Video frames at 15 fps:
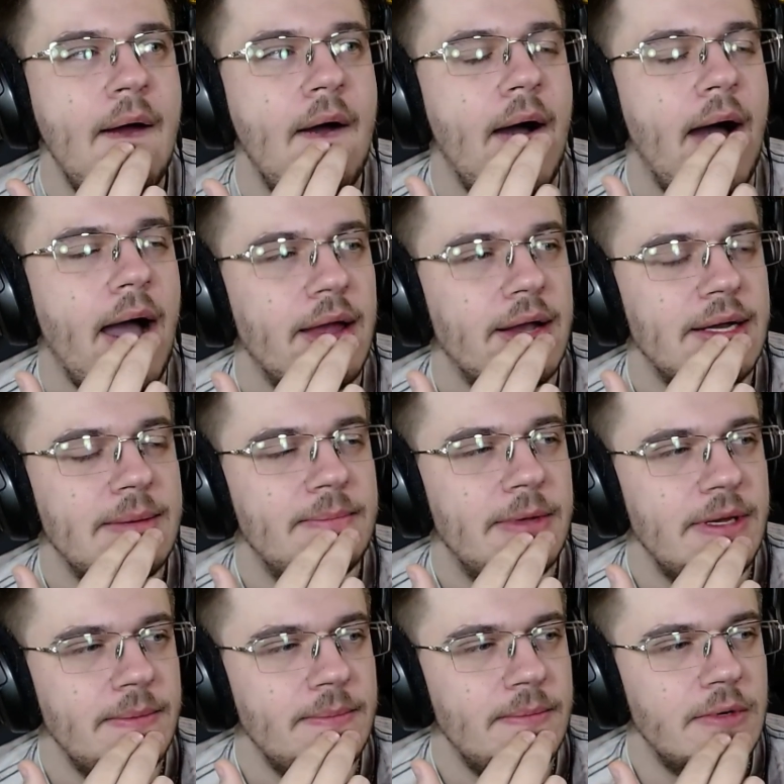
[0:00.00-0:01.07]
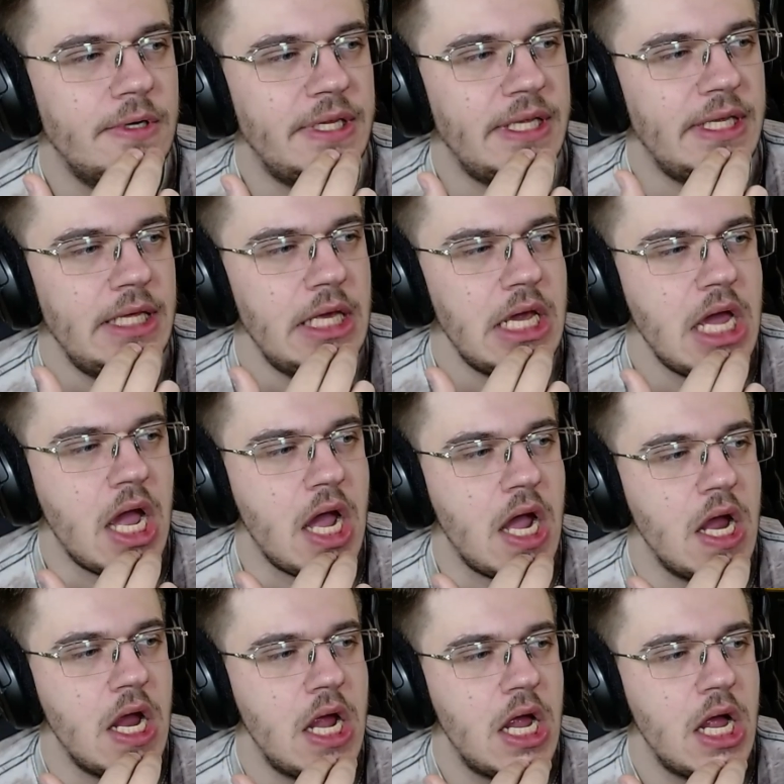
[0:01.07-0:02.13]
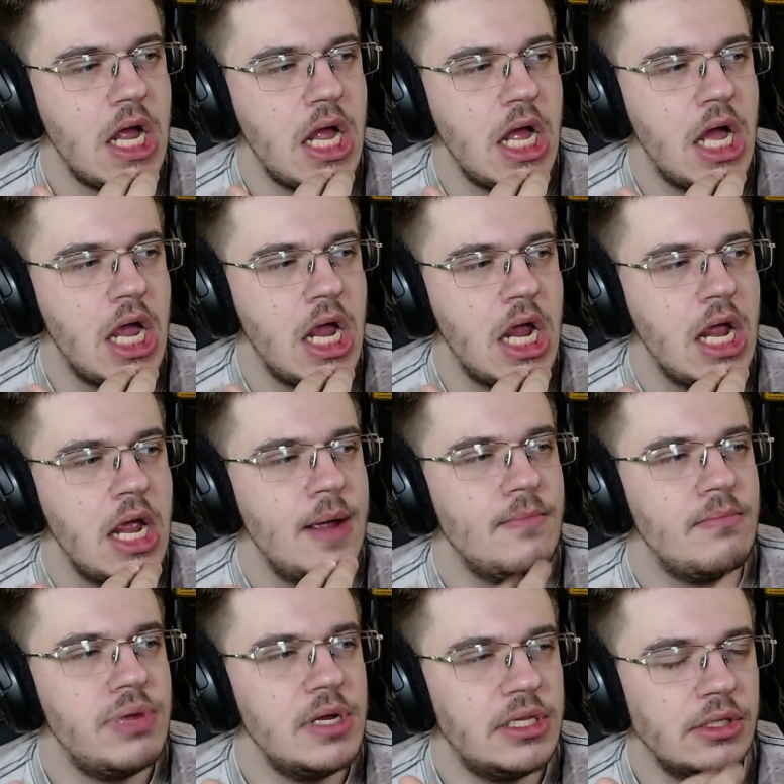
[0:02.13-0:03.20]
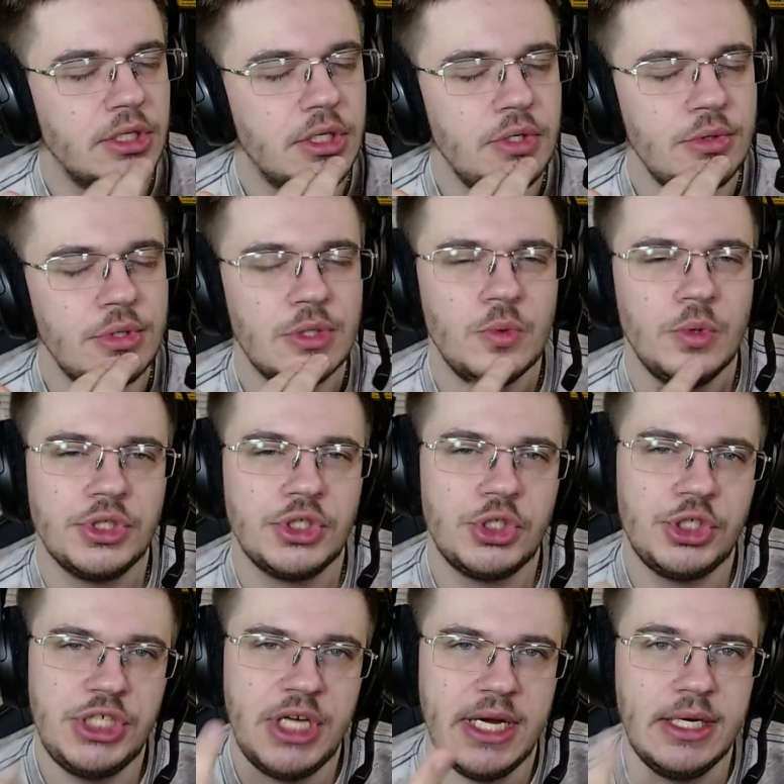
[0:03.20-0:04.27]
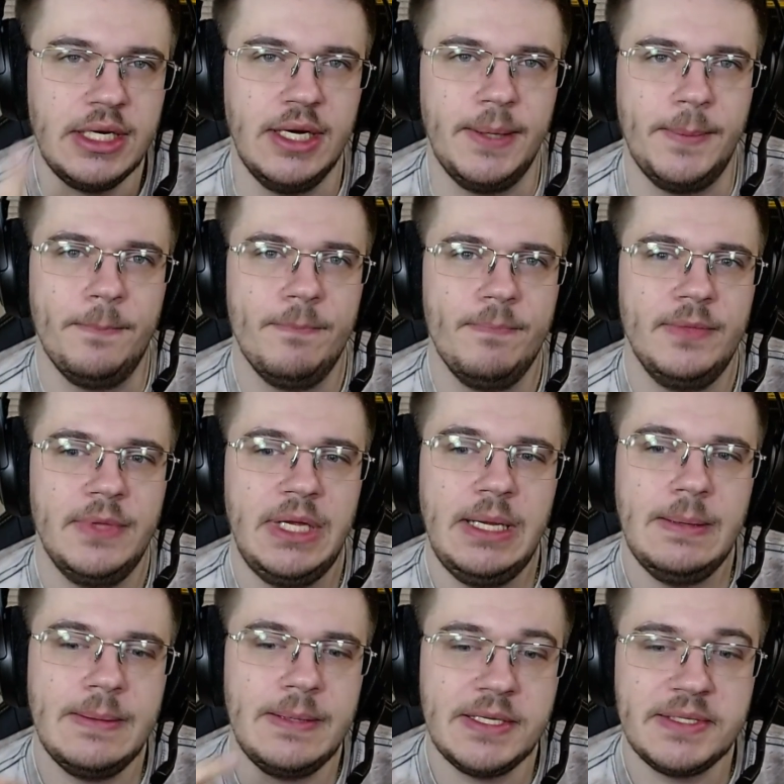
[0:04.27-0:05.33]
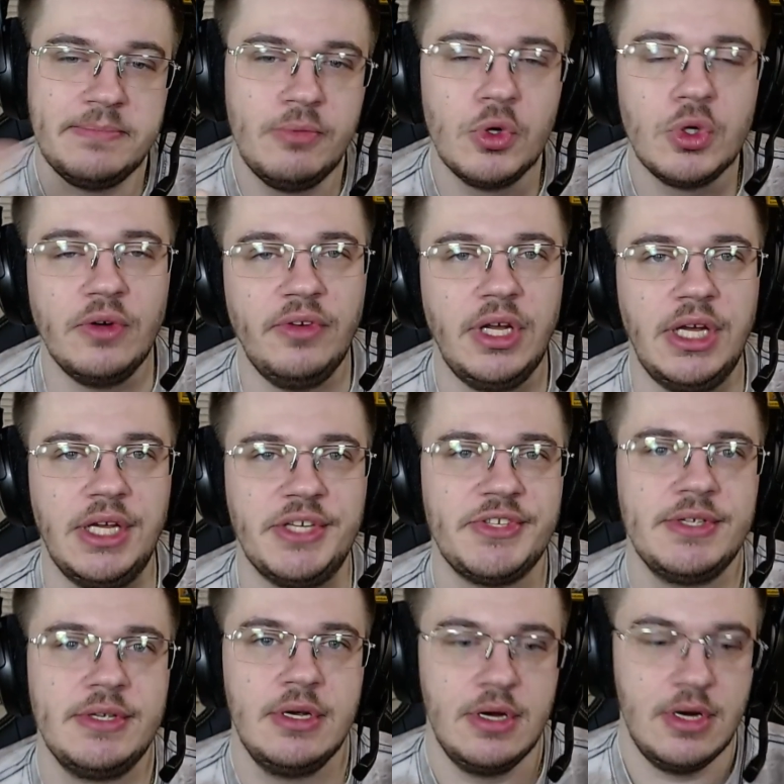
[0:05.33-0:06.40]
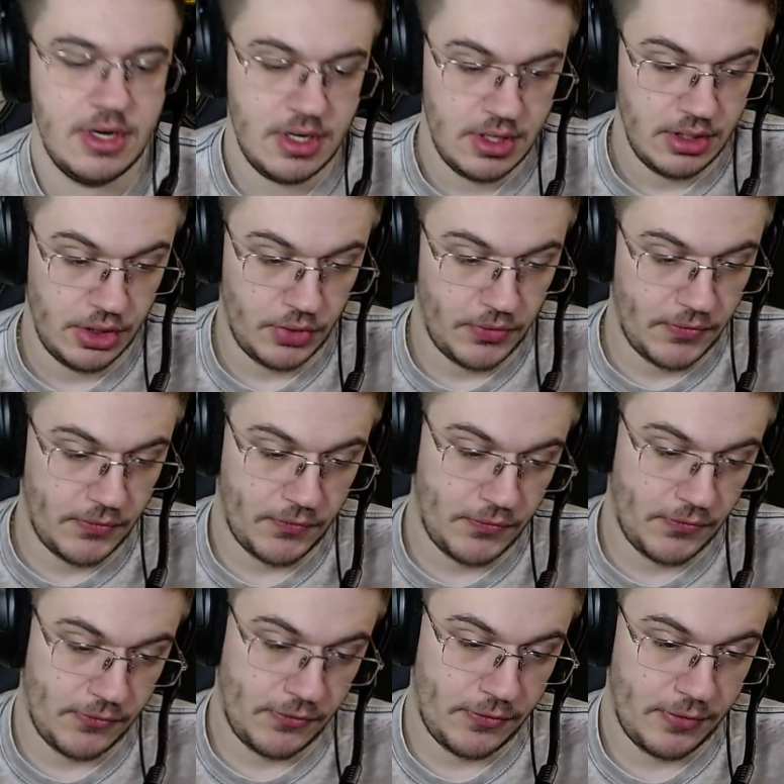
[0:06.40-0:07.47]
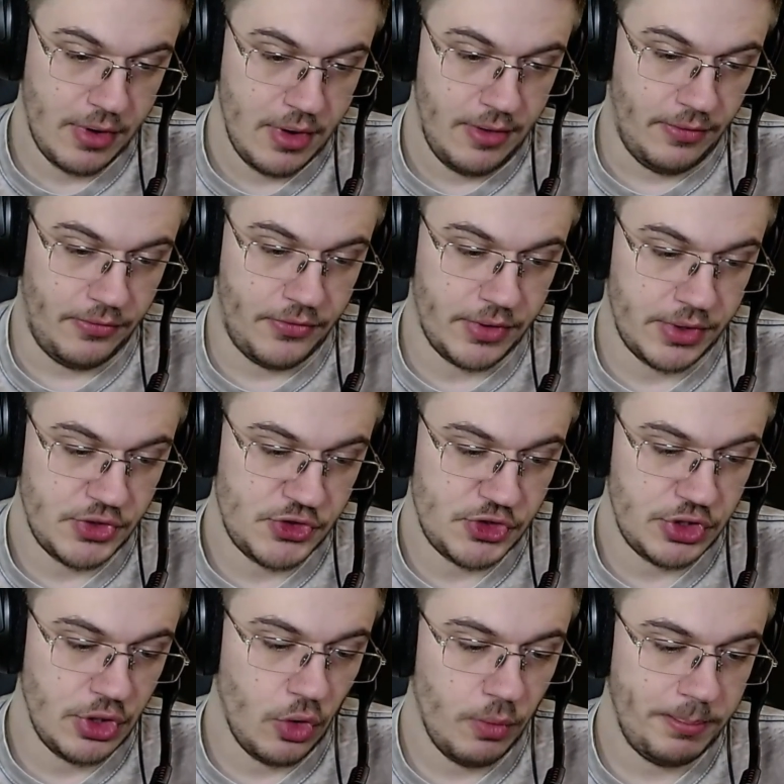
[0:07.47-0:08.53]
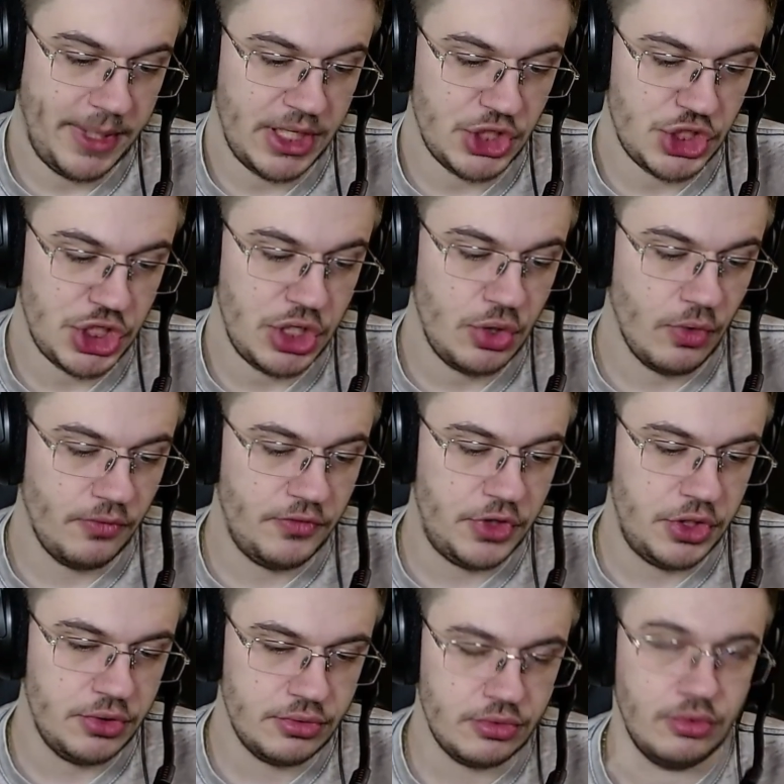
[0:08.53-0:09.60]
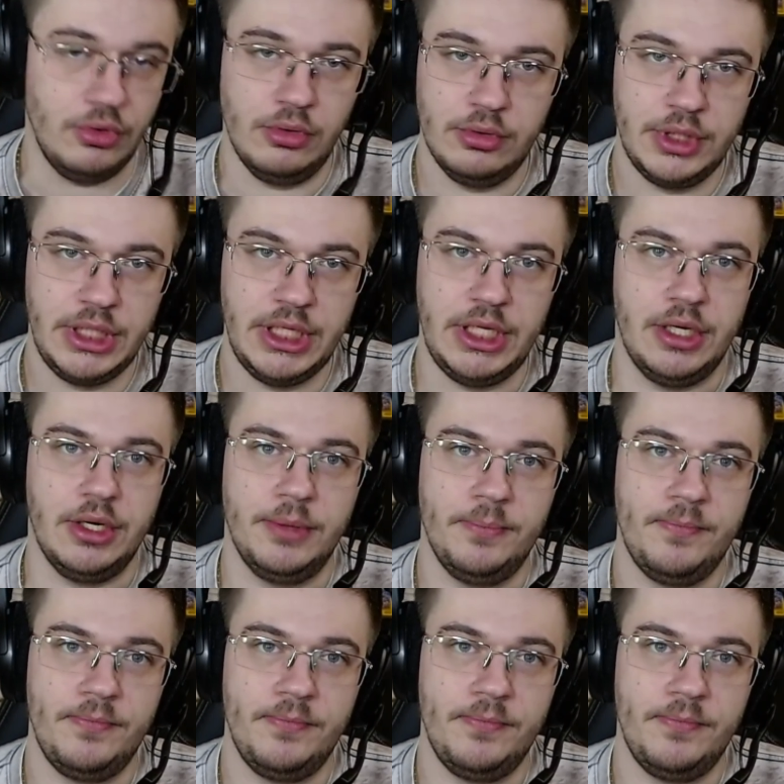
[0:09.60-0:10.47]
I remembered. Yeah, Betelgeuse was checking in this book of his. Like, there is no mention of you here.